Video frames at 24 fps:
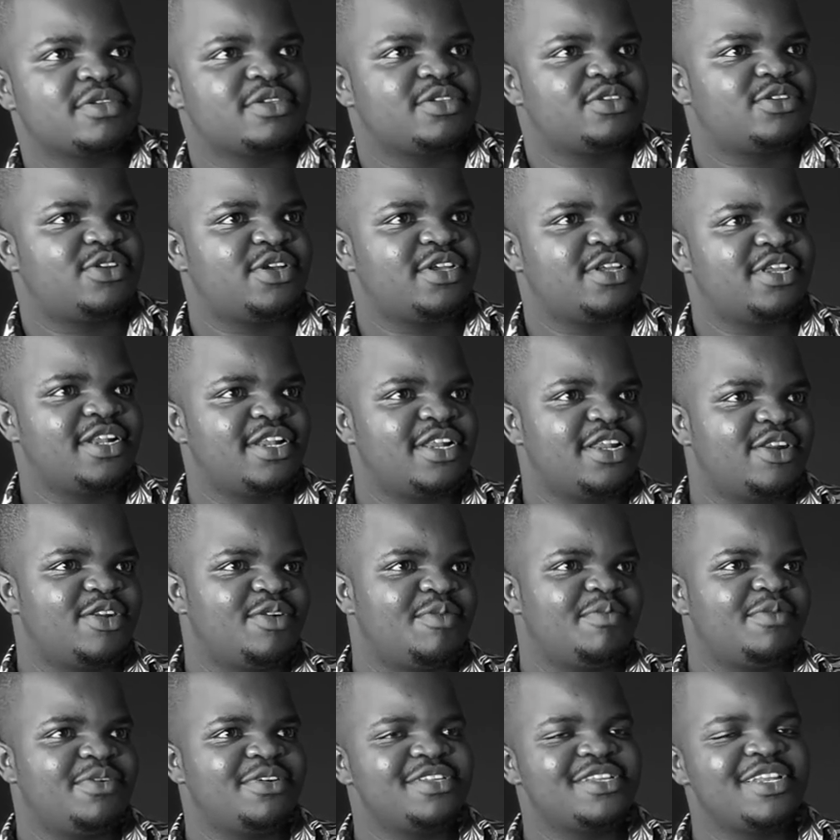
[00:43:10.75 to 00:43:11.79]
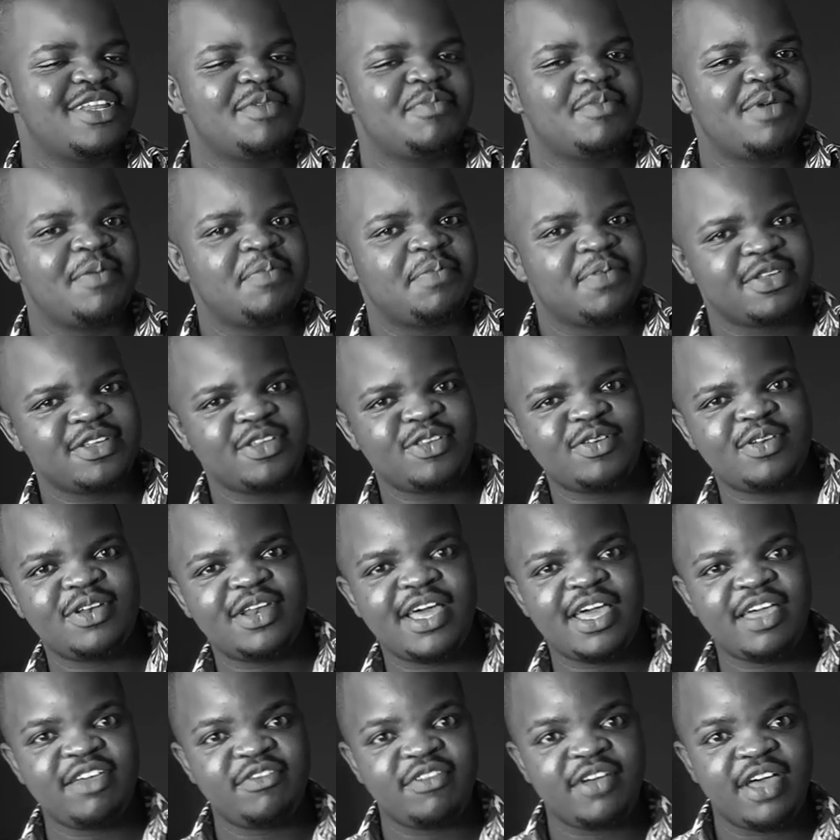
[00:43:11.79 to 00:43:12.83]
structure. Mostly my personal
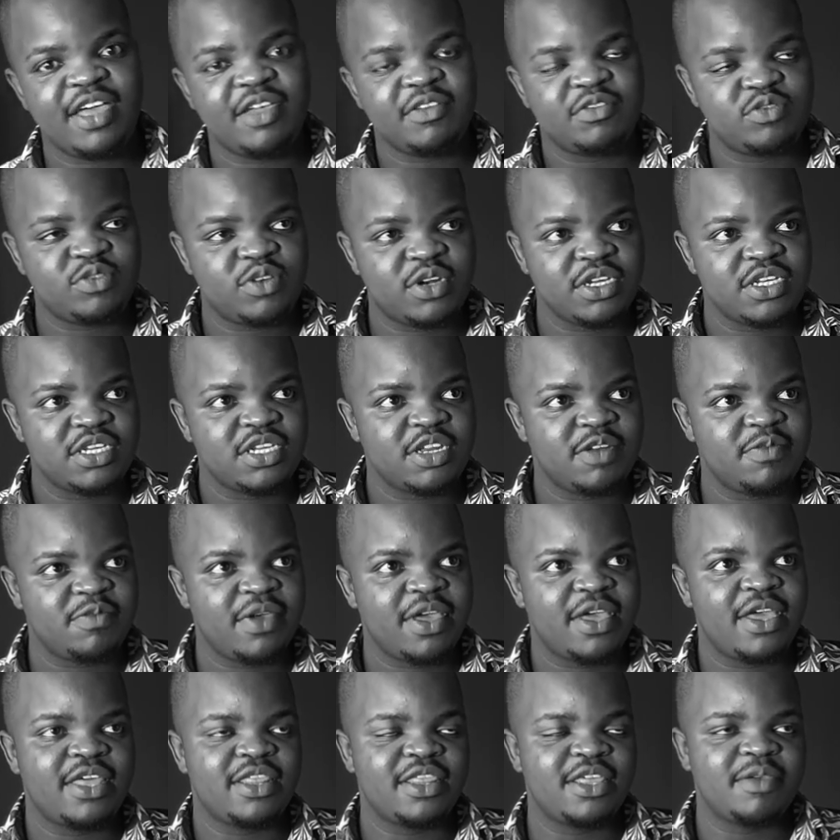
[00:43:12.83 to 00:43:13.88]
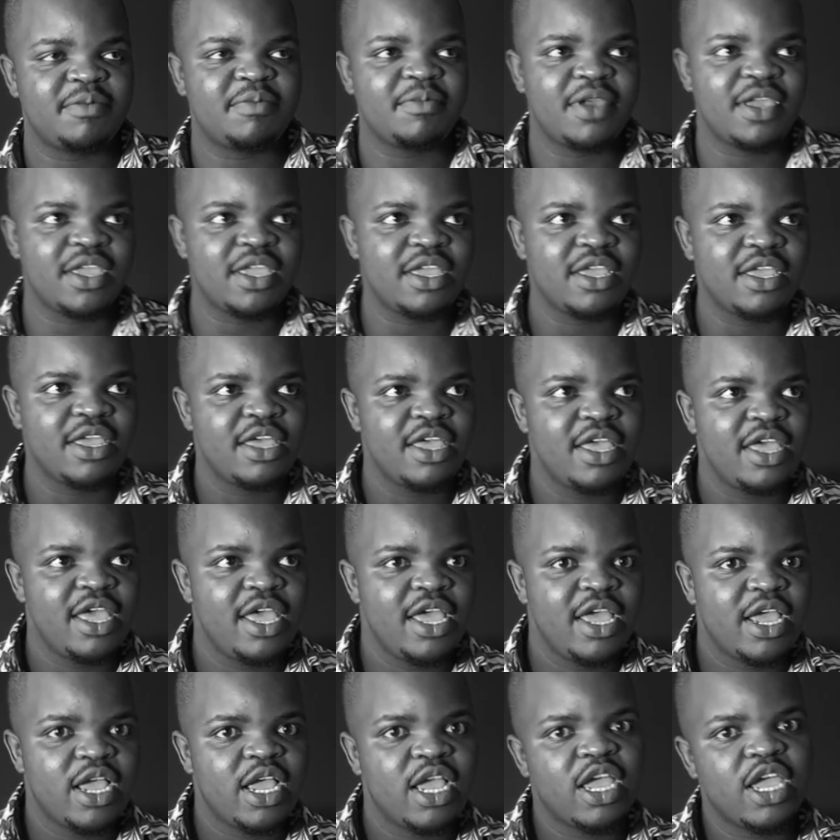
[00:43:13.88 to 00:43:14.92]
life, I structured my I think my
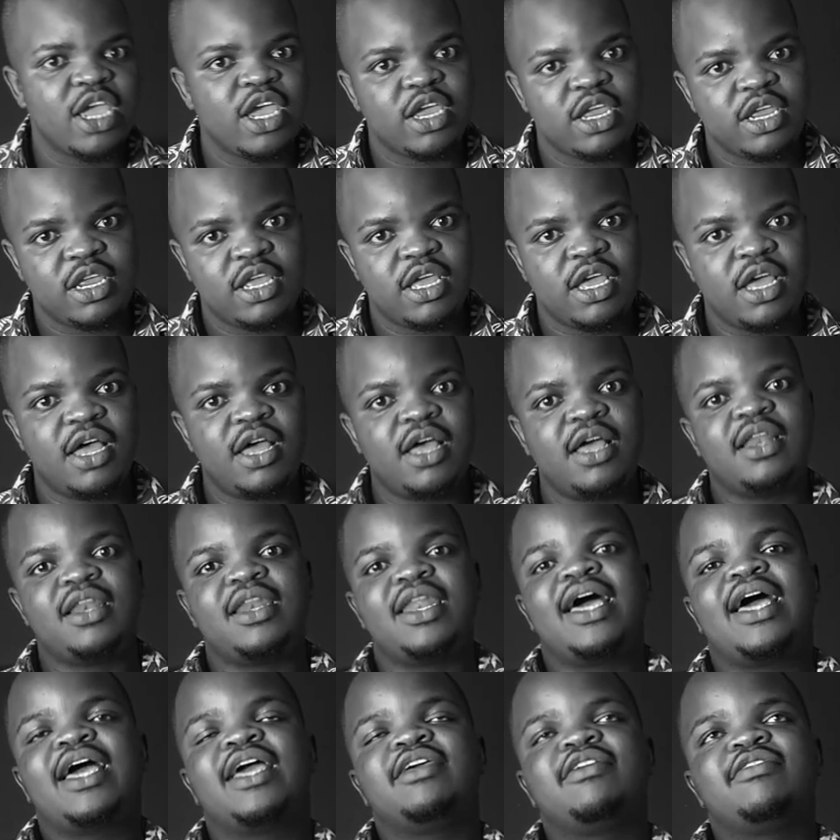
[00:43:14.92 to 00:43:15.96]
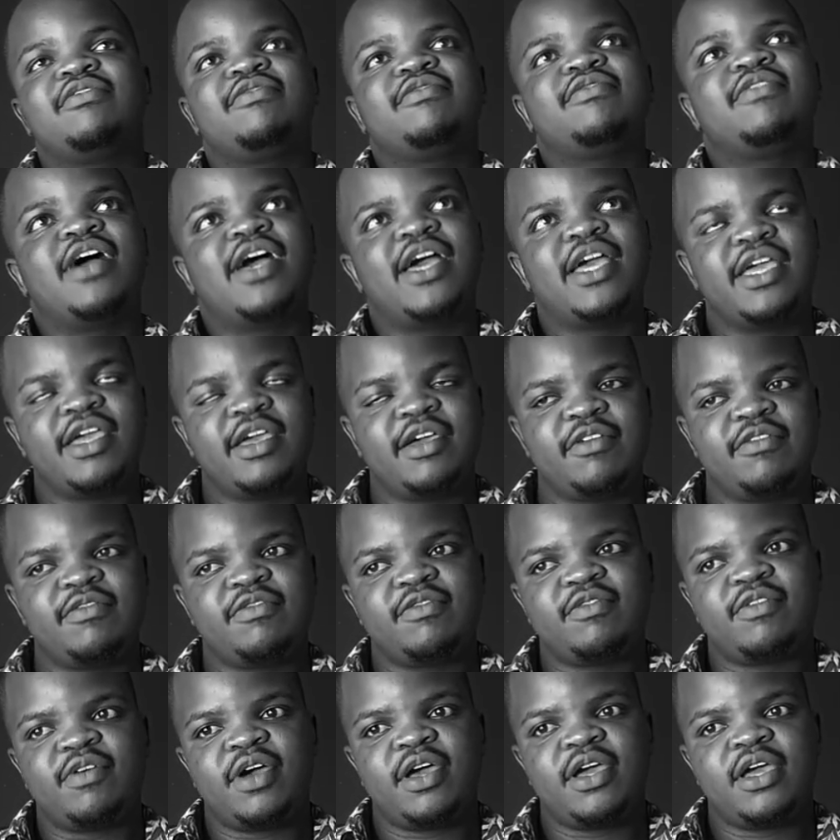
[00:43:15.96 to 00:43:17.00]
career life I
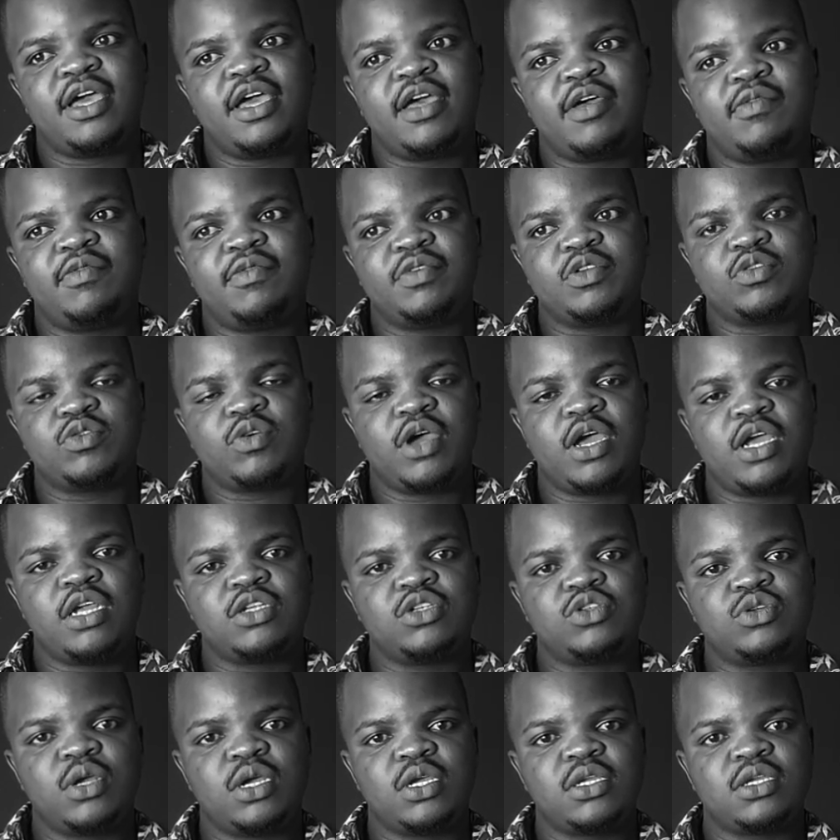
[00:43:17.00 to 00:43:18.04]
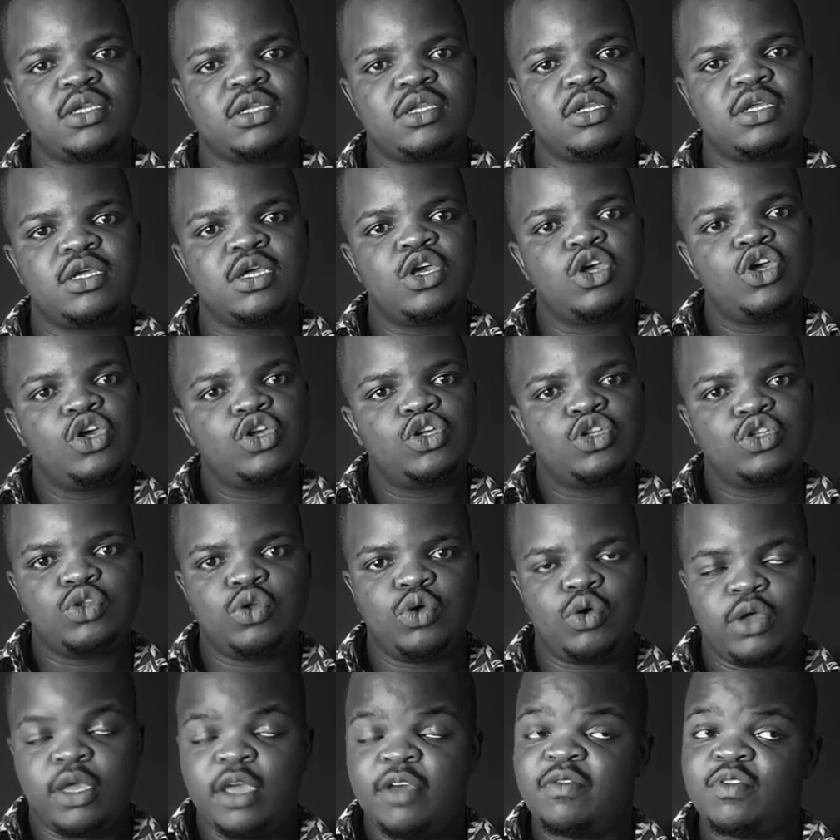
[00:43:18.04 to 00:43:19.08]
have quite have it quite structured.
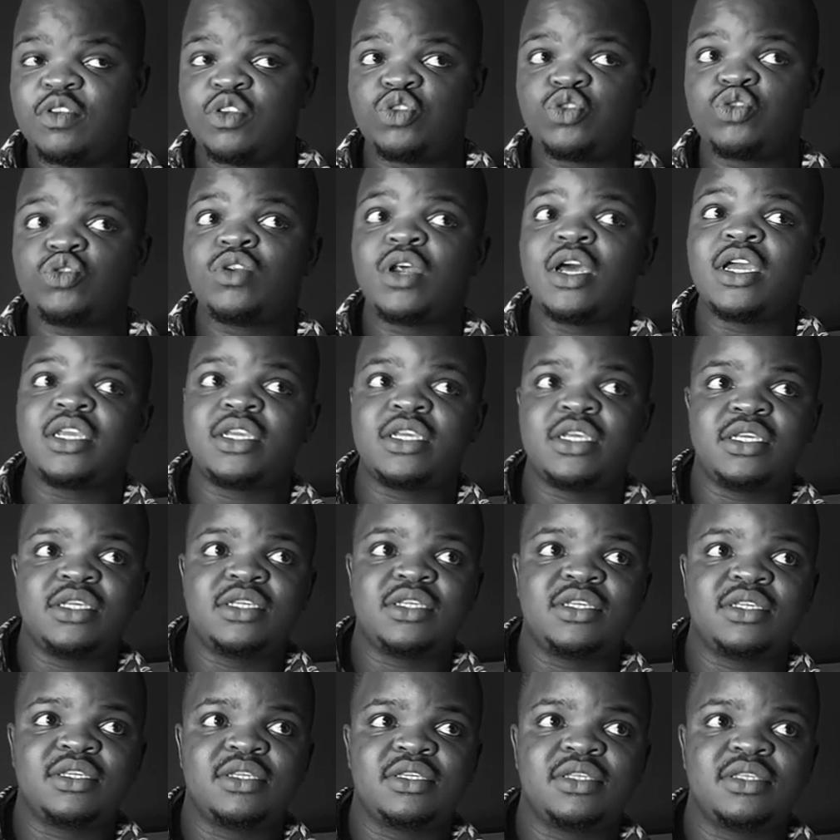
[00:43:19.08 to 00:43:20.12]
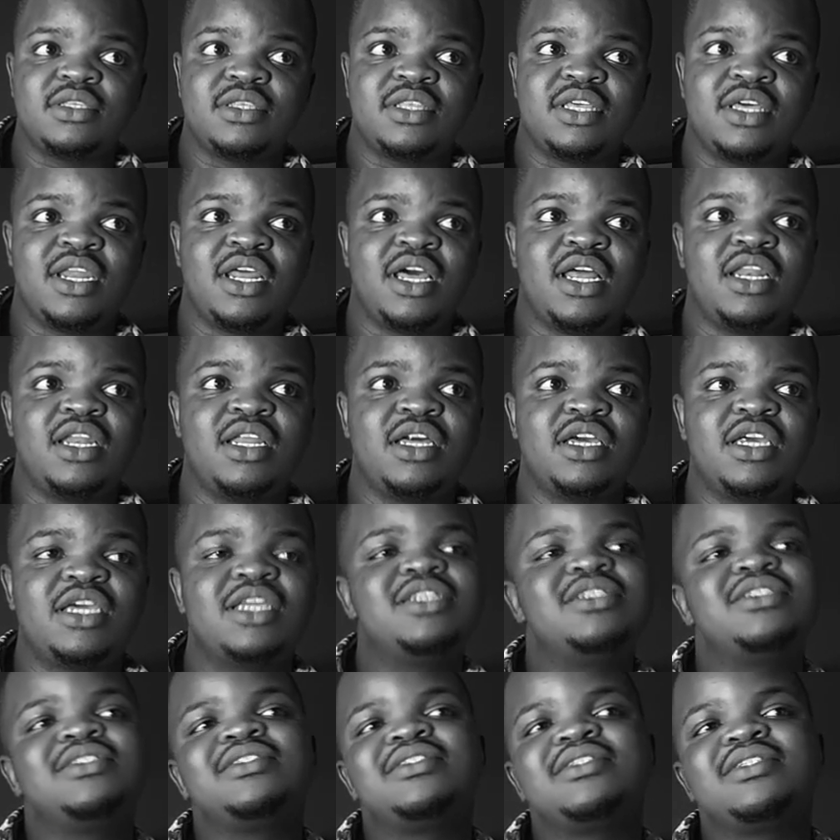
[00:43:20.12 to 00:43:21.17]
So having structures that are
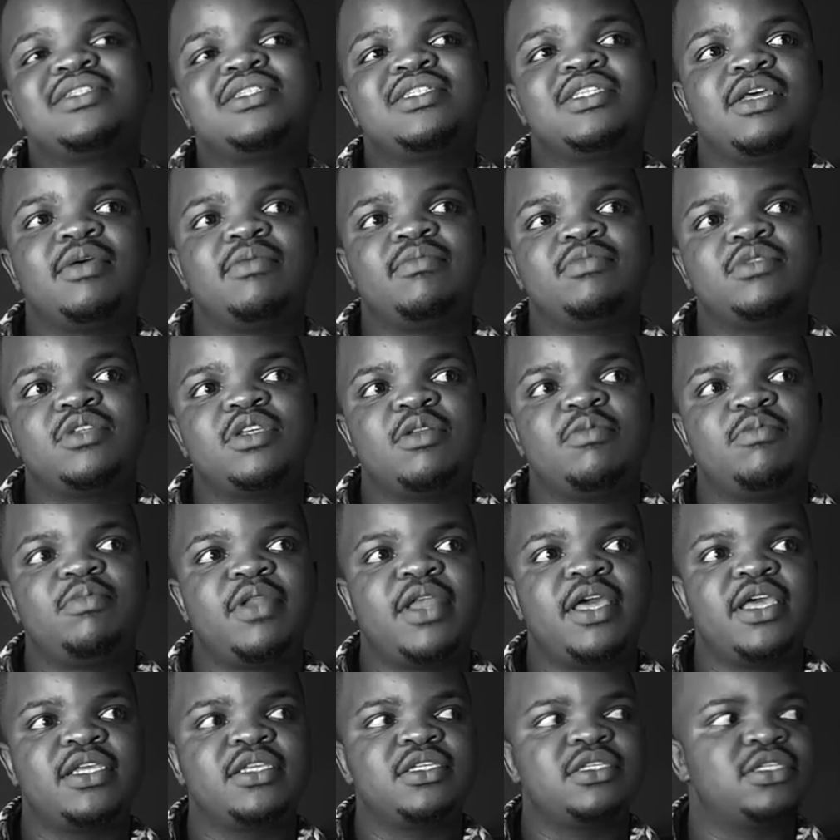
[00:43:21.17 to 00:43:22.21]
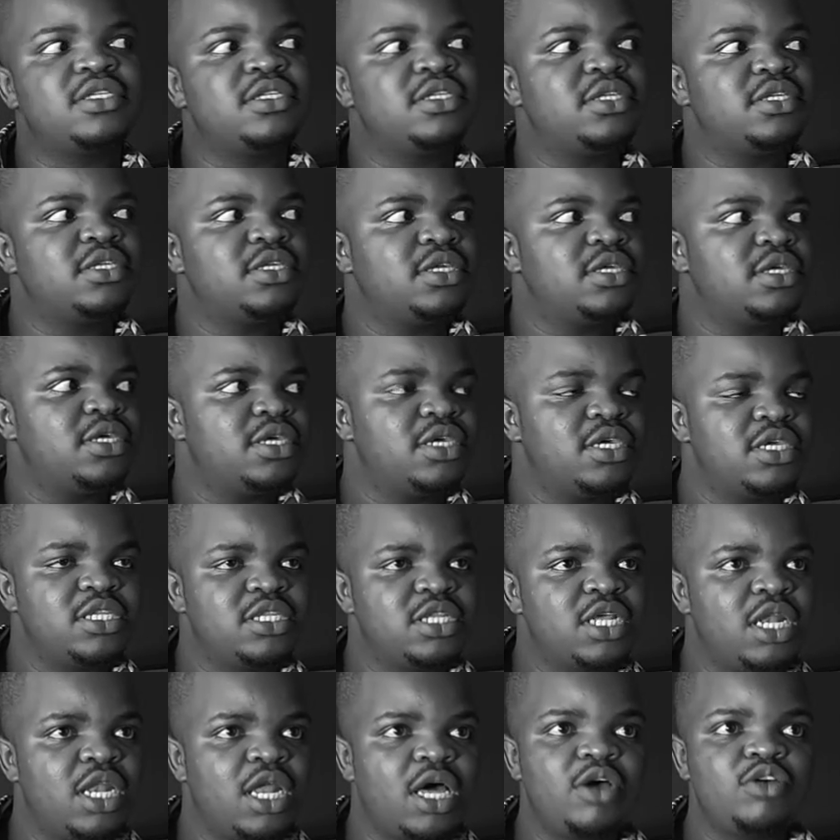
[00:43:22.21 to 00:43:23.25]
and systems in place, it
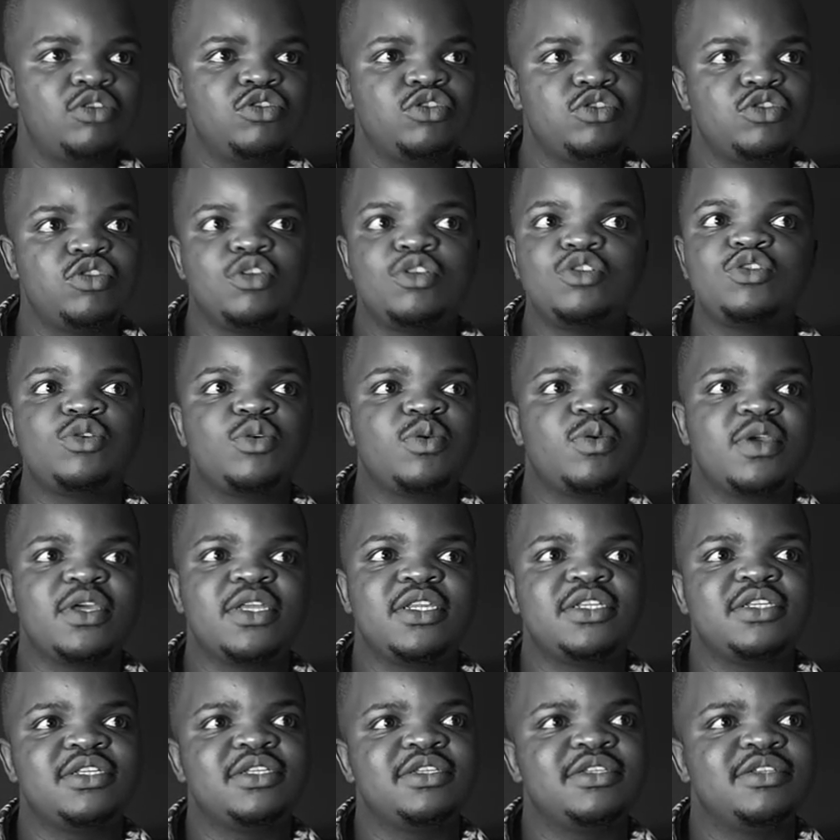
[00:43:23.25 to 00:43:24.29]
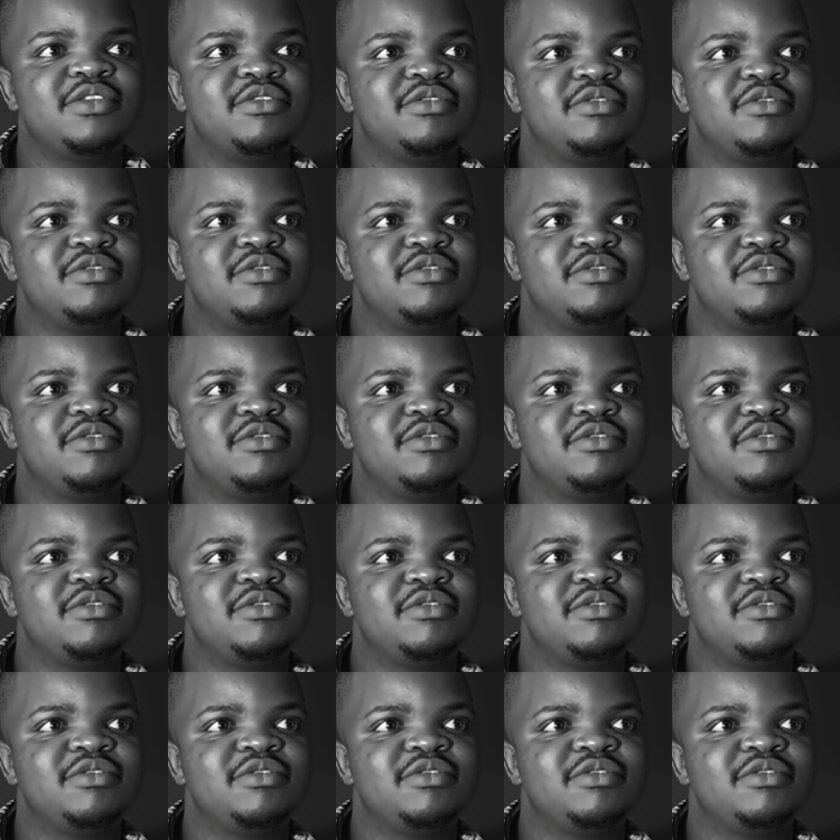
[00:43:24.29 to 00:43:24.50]
allows you not to quit.